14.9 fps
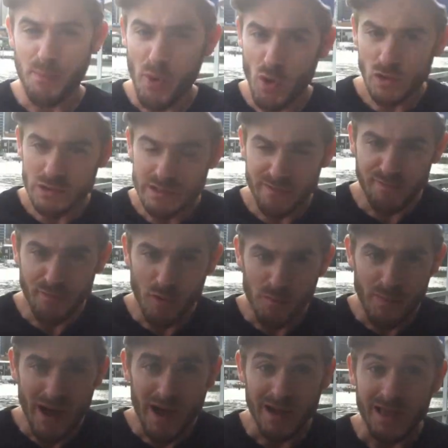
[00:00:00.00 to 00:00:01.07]
it pulls the
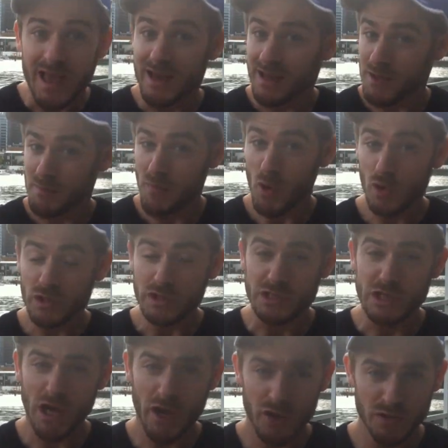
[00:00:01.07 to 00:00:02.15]
foot back and can pull the
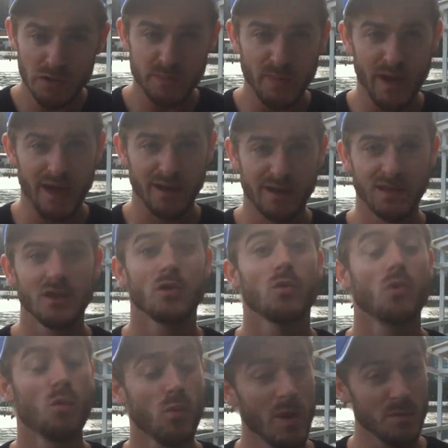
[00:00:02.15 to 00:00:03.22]
toes back.
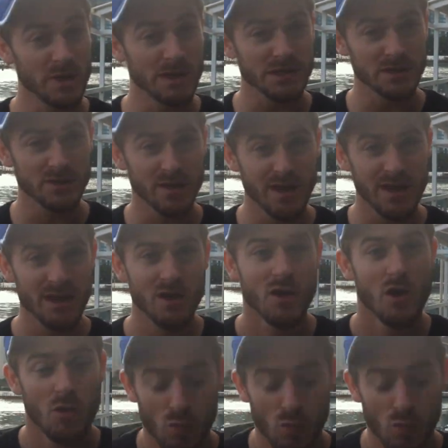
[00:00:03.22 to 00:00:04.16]
When we do that,